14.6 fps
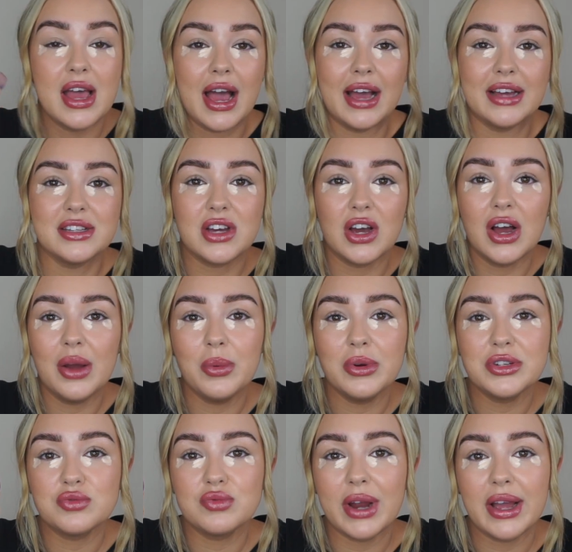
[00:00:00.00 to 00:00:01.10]
and I
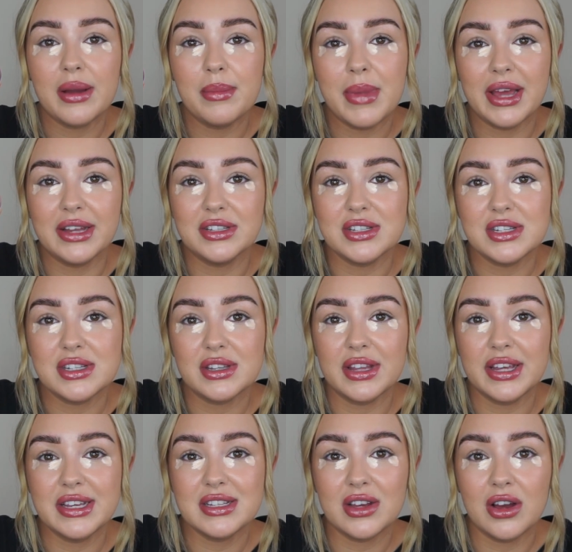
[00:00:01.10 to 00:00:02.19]
would recommend,
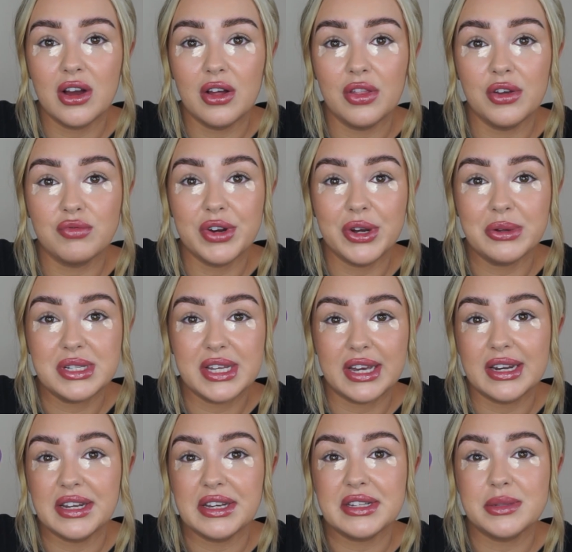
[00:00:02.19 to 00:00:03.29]
these are the Real
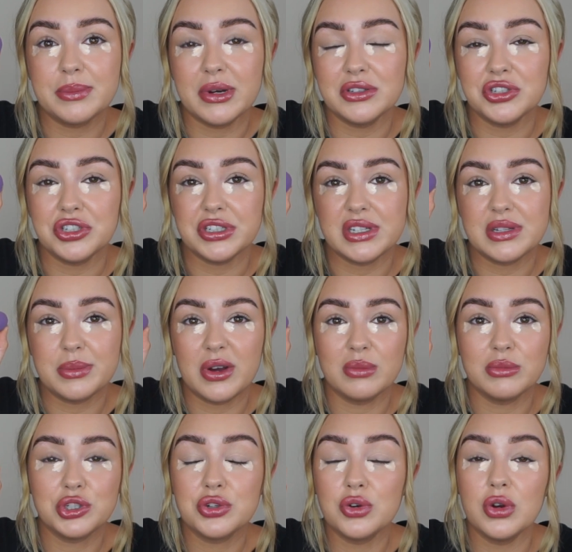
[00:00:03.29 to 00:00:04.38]
Technique sponges, but
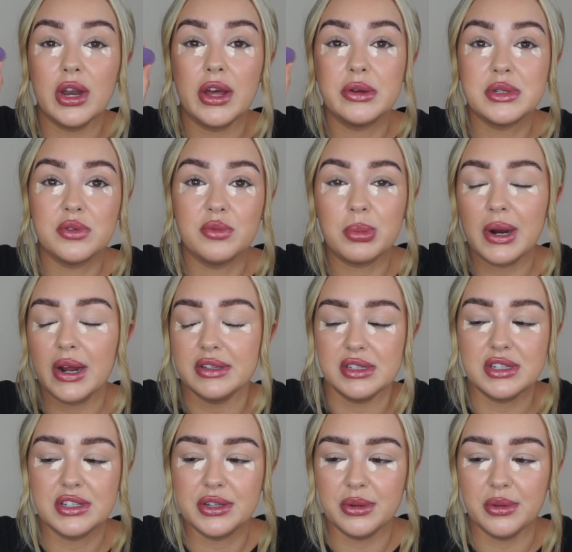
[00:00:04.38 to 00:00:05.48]
I'm sure loads of
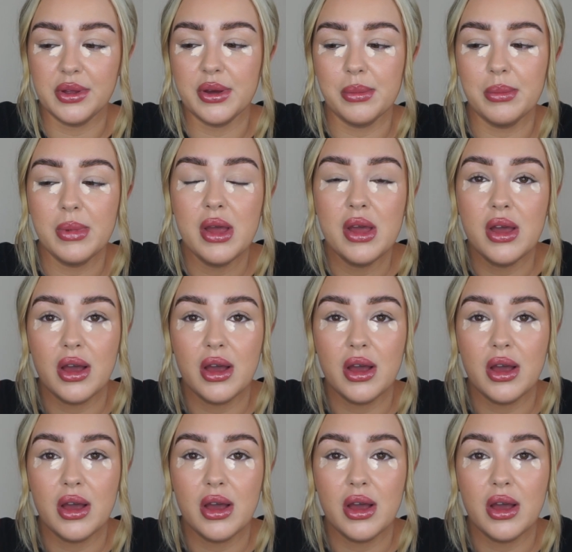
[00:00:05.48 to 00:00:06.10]
brands do them.